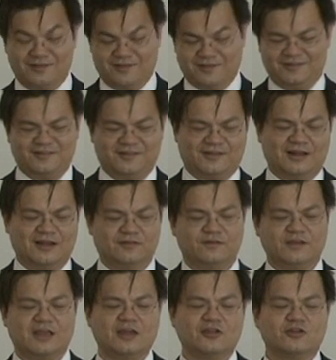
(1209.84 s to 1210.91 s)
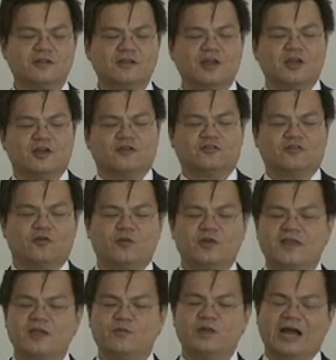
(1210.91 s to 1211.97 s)
in this classification.
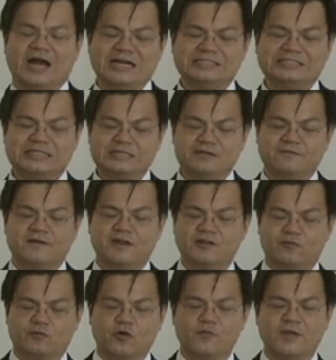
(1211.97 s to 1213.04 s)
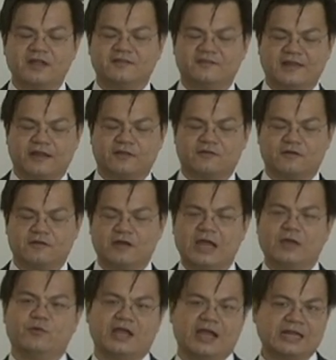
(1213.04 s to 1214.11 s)
So we identify the romance
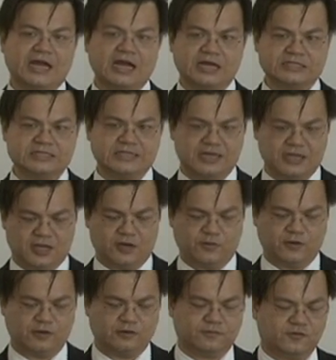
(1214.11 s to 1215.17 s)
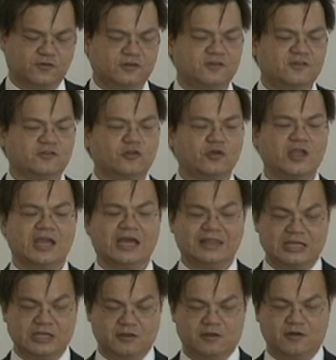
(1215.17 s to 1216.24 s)
sector and we enhance the area. So this is
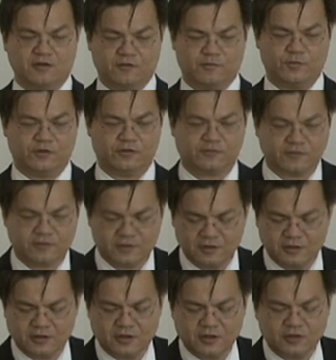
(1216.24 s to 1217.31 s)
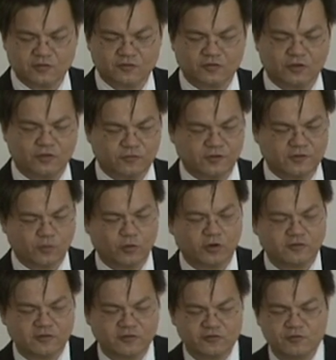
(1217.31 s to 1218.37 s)
looking at the year of birth. So for
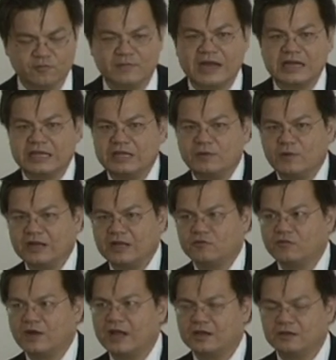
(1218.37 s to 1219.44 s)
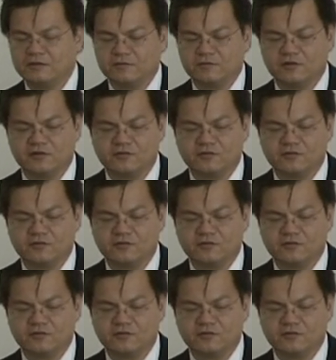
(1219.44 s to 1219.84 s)
the water group, monkey, rat, and dragon,